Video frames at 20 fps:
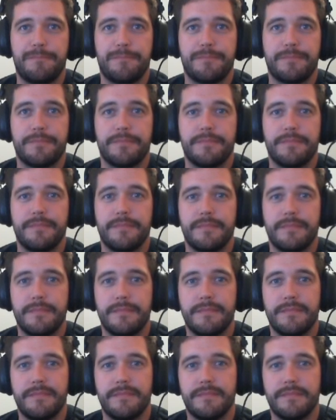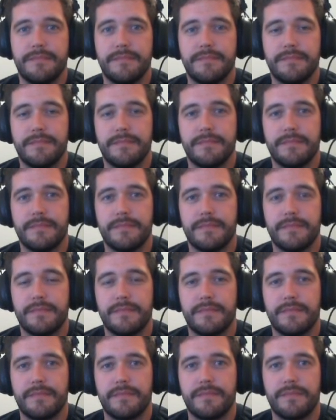
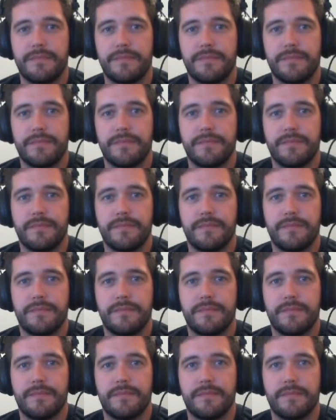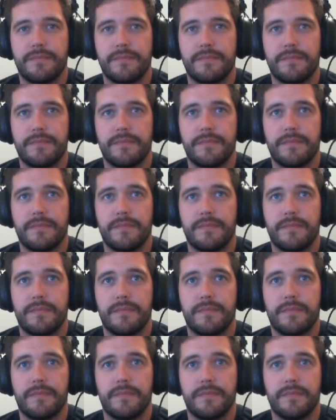
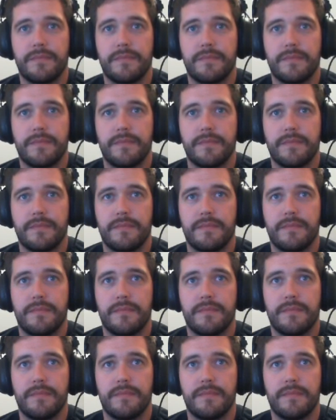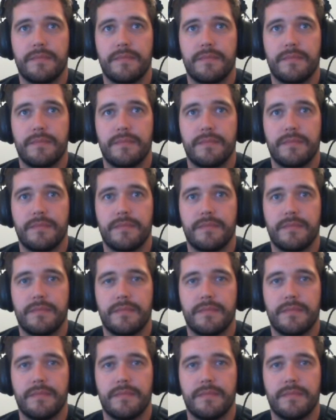[no speech]